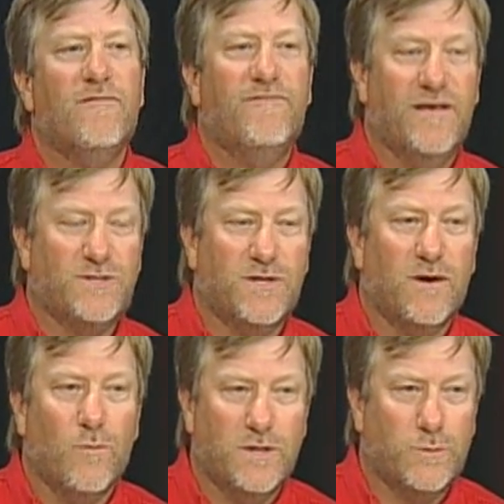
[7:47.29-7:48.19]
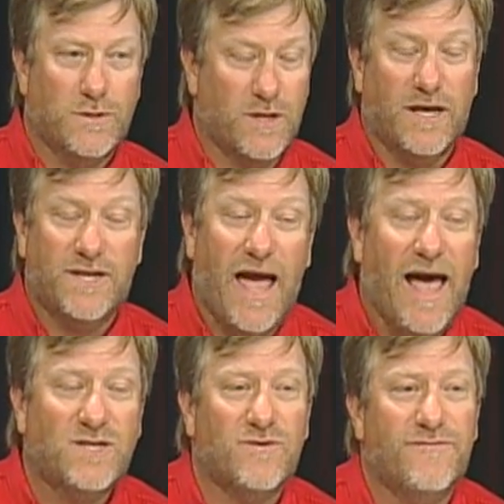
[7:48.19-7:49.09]
Vista, which was a
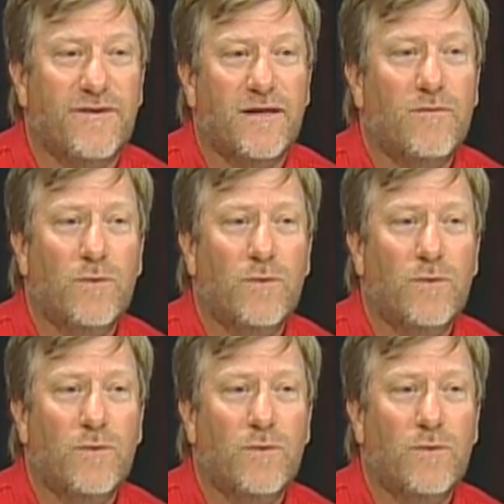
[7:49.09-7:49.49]
catastrophe.